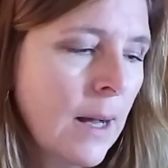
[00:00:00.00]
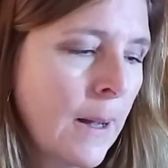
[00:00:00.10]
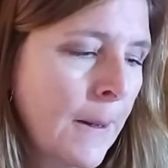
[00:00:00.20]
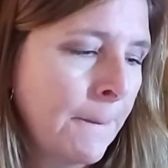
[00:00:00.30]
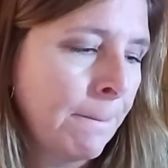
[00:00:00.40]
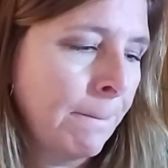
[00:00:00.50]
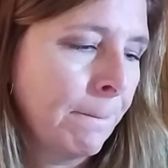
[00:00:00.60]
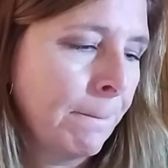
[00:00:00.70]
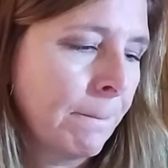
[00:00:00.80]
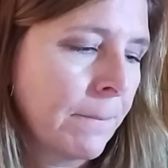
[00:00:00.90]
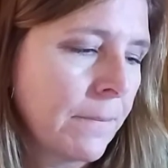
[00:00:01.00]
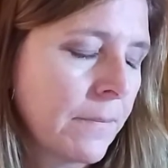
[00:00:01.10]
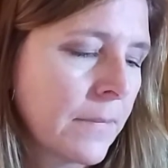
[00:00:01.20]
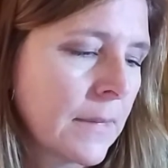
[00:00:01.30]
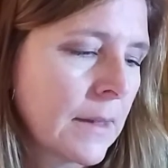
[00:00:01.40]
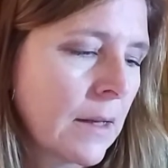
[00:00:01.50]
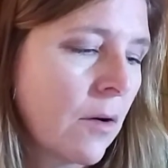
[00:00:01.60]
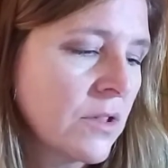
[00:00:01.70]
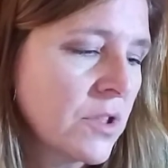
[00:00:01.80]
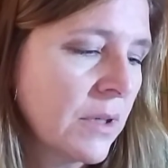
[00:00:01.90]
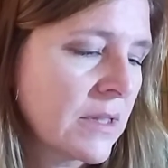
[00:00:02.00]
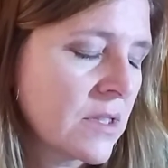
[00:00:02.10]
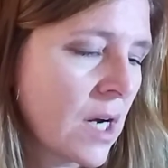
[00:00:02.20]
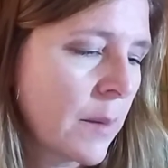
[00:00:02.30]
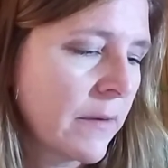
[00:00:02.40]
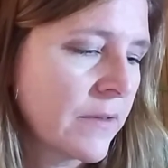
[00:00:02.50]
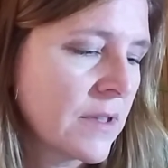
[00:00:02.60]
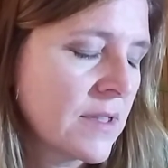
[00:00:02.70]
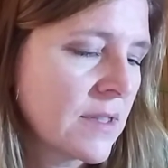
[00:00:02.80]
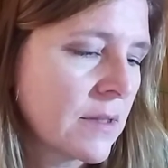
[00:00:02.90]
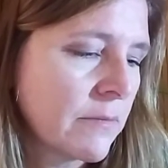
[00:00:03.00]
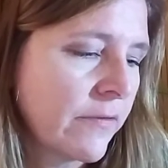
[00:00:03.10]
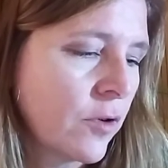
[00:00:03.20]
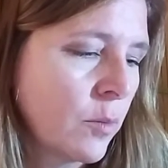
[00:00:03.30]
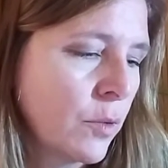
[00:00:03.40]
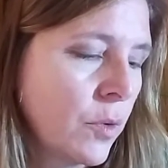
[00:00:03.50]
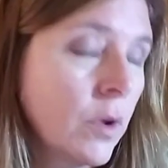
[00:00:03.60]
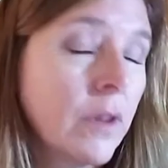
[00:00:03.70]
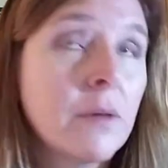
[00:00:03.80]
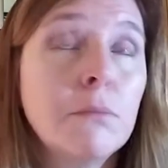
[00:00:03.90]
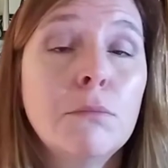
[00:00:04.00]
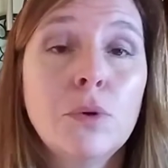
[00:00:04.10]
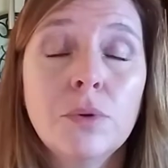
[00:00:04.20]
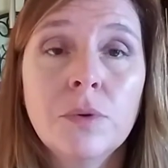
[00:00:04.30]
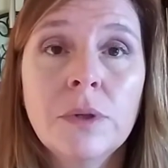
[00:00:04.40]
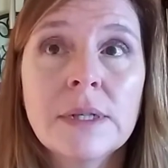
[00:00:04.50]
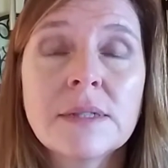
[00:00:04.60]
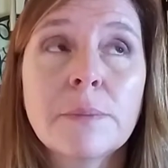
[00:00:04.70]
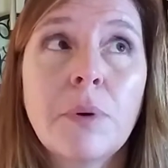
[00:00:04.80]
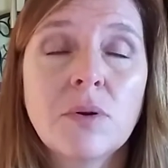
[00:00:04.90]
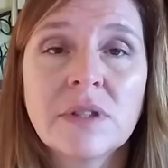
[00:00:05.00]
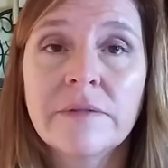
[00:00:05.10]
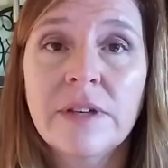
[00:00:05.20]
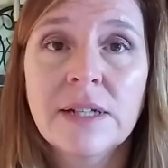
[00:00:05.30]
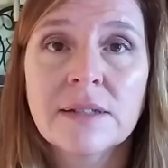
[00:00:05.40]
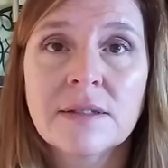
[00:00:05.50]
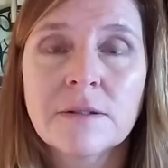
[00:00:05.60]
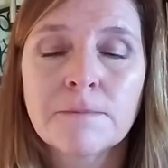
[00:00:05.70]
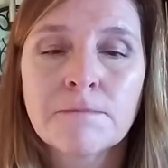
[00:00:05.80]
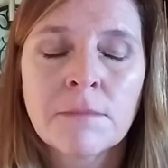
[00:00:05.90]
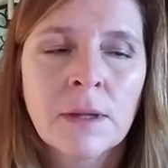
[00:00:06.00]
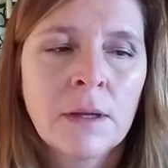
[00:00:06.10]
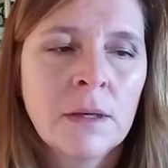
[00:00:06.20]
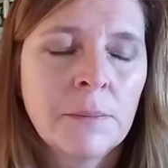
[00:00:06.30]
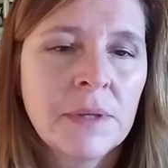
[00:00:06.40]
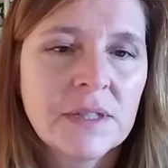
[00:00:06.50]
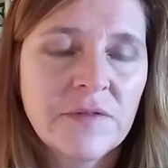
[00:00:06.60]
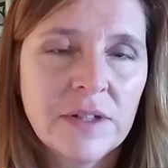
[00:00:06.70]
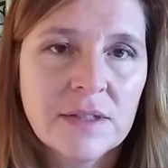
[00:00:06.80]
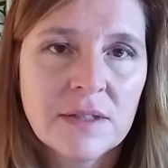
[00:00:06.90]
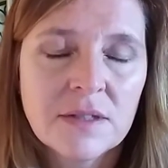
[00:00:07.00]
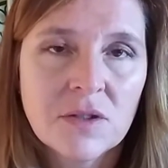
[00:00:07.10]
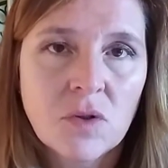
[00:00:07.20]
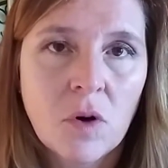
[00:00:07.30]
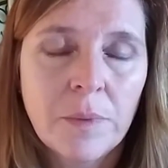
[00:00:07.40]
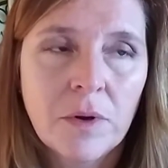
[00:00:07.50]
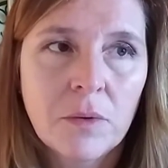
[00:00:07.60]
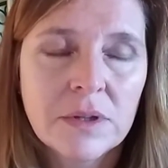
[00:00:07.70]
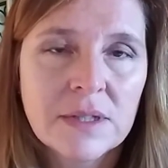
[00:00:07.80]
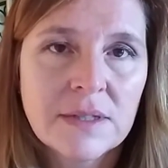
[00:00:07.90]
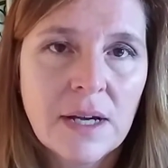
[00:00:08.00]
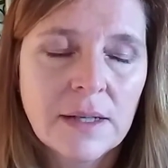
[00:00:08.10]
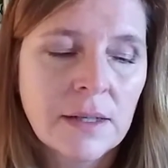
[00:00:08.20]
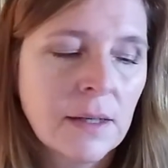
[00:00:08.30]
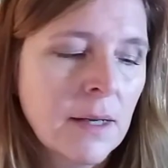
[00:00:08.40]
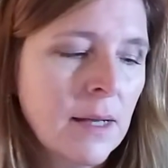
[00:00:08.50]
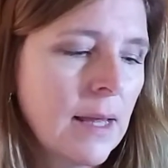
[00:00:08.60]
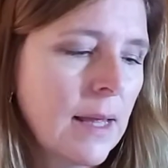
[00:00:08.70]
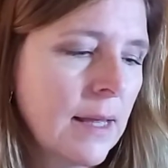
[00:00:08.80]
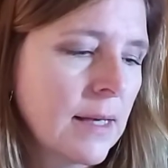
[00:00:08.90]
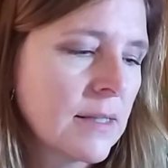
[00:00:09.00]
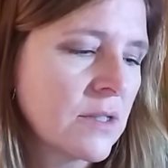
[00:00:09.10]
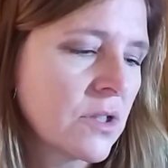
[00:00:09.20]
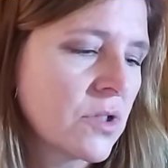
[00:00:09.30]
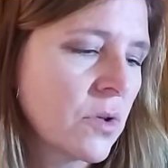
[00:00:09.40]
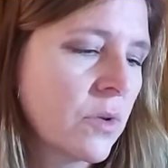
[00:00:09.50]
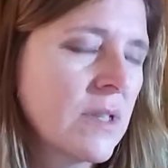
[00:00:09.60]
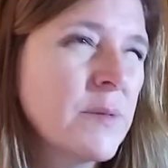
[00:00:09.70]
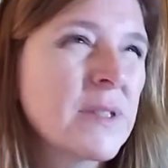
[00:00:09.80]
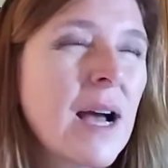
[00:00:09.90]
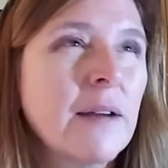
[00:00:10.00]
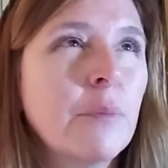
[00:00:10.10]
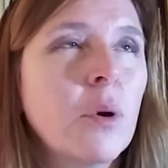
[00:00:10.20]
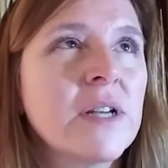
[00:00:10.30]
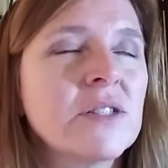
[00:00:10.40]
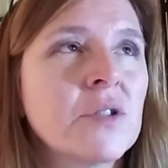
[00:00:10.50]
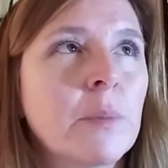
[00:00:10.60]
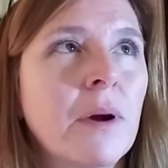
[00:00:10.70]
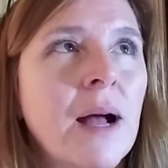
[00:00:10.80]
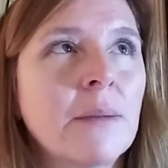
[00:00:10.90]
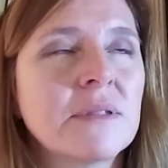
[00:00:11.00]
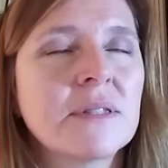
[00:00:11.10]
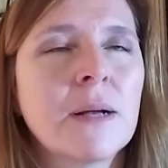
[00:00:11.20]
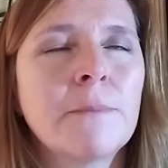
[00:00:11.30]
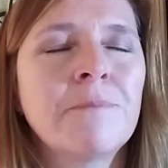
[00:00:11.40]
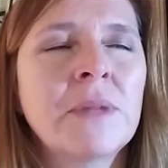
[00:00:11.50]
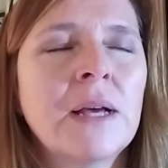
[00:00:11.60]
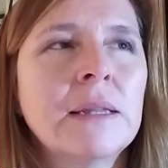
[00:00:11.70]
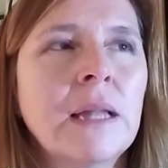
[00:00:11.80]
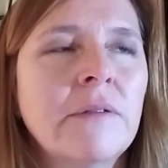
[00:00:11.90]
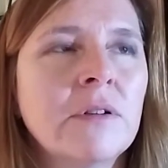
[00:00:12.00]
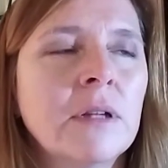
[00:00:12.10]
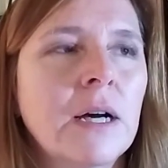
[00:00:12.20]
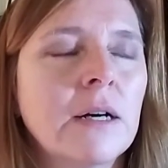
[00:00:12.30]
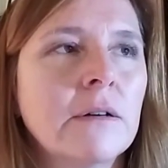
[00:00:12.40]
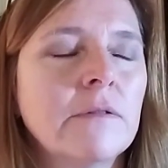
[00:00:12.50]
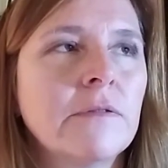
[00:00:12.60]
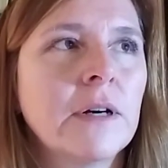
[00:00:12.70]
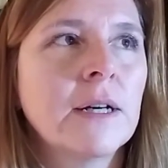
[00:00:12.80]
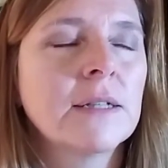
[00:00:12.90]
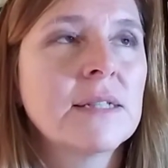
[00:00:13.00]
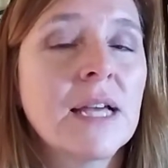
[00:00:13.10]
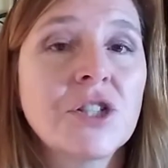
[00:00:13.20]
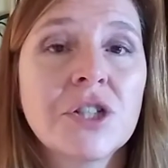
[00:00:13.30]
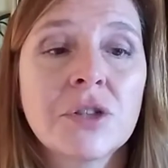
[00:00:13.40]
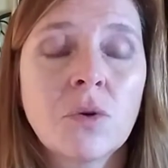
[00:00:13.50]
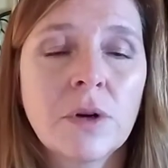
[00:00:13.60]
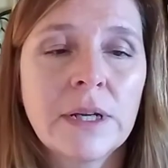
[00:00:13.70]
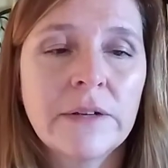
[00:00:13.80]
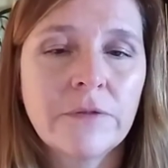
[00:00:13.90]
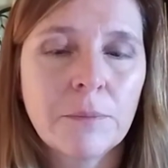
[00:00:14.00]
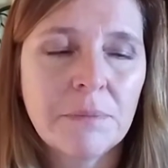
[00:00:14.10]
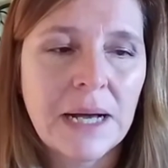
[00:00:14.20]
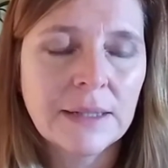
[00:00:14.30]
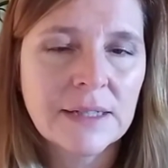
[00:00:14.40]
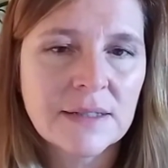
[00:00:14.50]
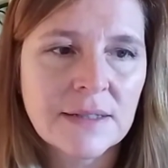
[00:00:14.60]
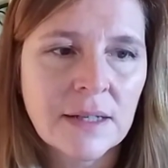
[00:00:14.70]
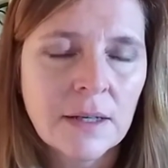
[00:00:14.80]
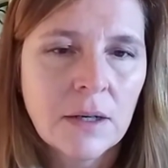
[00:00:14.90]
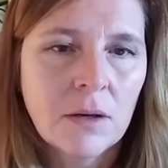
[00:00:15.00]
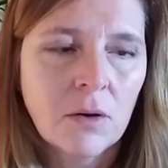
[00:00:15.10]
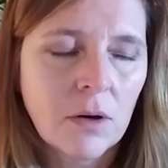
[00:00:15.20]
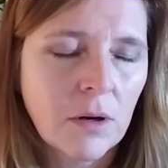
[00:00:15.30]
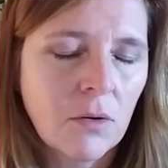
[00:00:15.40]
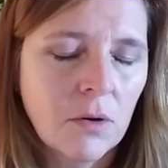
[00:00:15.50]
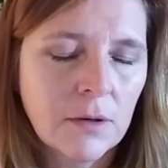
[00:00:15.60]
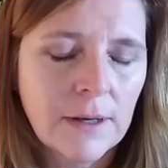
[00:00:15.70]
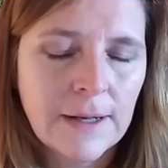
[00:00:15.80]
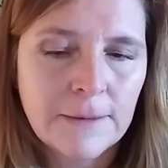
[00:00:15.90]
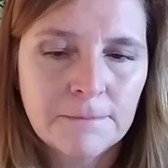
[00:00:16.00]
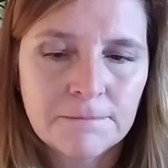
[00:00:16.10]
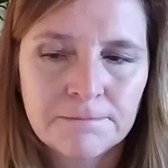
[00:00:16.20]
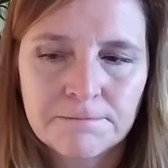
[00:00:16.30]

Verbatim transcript: Um, also, at the time of this, full moon, the moon is opposing Venus because Venus is in Scorpio with the sun. And so this kind of points to perhaps some level of uh, tension or need for balance or, or um,